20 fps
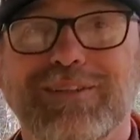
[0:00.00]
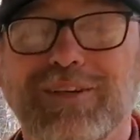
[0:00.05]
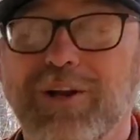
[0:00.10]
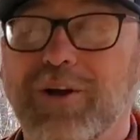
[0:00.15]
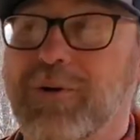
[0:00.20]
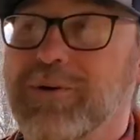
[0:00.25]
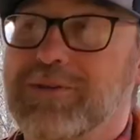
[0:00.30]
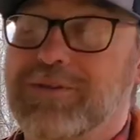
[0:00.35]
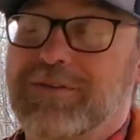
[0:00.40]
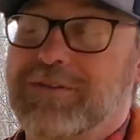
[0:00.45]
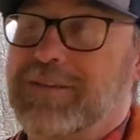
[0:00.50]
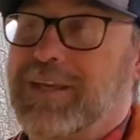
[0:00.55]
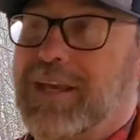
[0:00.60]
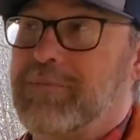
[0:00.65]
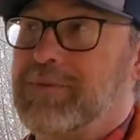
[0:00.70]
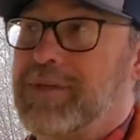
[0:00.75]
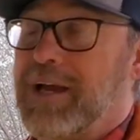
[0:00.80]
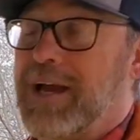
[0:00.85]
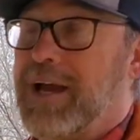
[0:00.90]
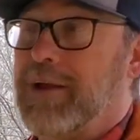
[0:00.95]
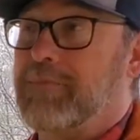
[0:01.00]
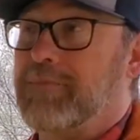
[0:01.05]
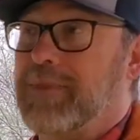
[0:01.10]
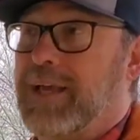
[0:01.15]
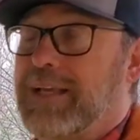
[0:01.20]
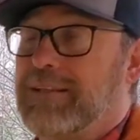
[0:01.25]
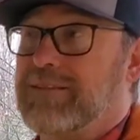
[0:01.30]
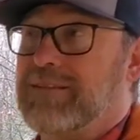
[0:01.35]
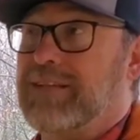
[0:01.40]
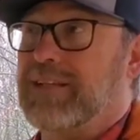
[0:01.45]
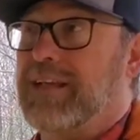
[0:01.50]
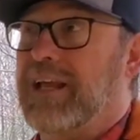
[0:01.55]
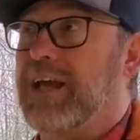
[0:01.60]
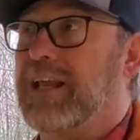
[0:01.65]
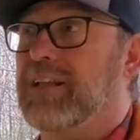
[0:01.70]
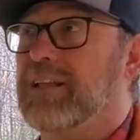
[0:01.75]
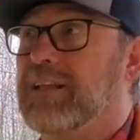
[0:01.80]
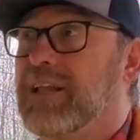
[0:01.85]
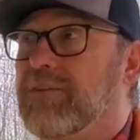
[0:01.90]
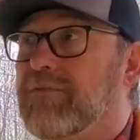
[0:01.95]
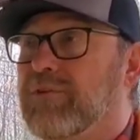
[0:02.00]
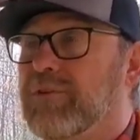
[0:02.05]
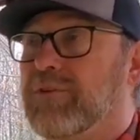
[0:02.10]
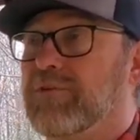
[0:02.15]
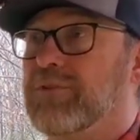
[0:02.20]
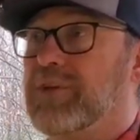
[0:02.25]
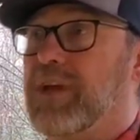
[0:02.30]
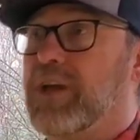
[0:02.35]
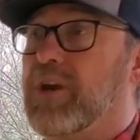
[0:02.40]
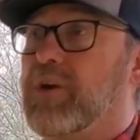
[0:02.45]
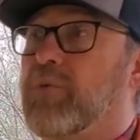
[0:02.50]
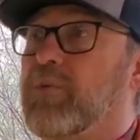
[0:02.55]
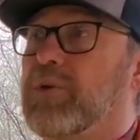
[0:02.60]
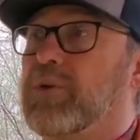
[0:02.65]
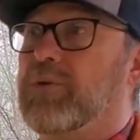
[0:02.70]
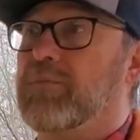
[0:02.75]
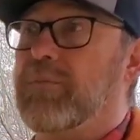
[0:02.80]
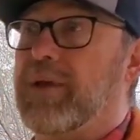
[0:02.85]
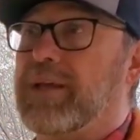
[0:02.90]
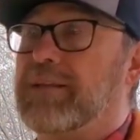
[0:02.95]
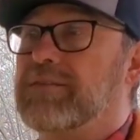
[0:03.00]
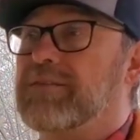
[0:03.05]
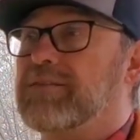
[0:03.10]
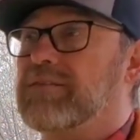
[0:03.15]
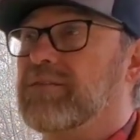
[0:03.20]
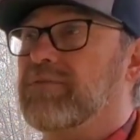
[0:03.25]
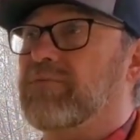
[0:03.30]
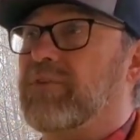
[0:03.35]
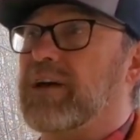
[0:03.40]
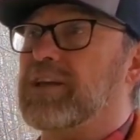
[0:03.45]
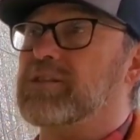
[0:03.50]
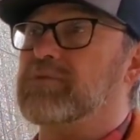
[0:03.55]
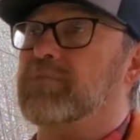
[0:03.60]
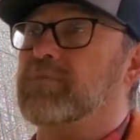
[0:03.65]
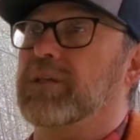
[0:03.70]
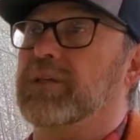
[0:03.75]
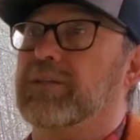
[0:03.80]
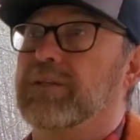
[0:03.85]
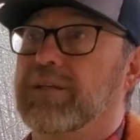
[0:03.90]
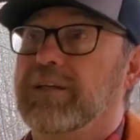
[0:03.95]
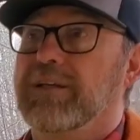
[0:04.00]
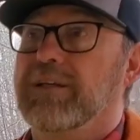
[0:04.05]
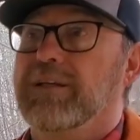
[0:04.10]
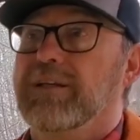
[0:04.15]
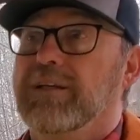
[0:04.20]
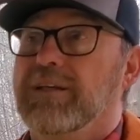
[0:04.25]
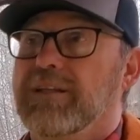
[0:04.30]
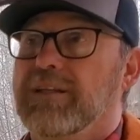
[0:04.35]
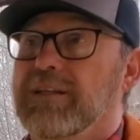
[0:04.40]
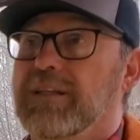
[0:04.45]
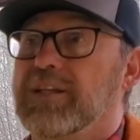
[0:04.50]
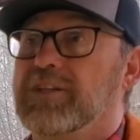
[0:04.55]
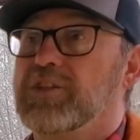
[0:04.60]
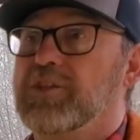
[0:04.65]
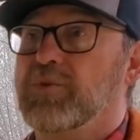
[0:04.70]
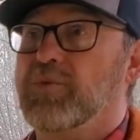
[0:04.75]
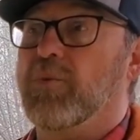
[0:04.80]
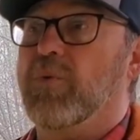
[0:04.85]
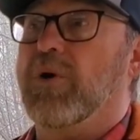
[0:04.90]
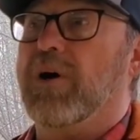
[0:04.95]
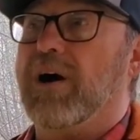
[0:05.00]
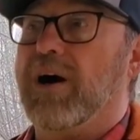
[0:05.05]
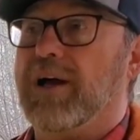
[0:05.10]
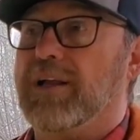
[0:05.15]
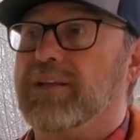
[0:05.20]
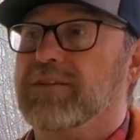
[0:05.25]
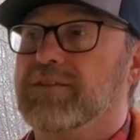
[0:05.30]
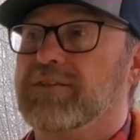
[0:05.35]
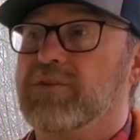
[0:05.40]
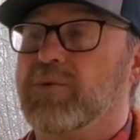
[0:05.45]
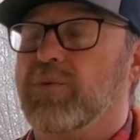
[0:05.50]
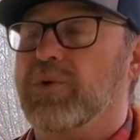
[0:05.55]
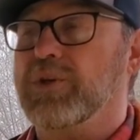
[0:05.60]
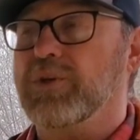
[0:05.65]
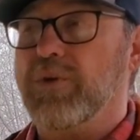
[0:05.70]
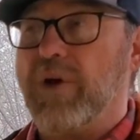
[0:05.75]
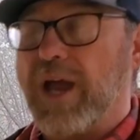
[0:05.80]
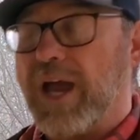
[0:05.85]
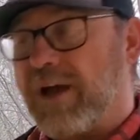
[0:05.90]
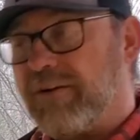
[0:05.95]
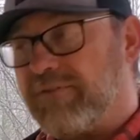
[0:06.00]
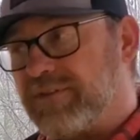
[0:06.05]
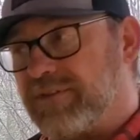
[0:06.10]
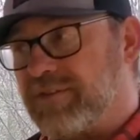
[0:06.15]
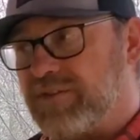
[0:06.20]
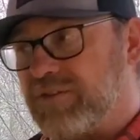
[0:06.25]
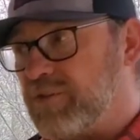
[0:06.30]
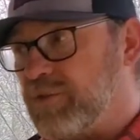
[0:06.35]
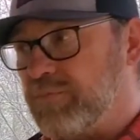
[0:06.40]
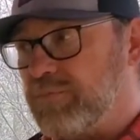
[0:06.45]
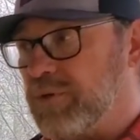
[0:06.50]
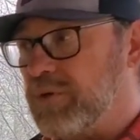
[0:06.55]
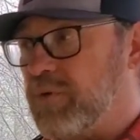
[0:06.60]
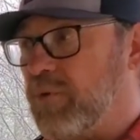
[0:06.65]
you know, at the same time, that's the kind of level of care when you make this investment that you want. So when you have a stupid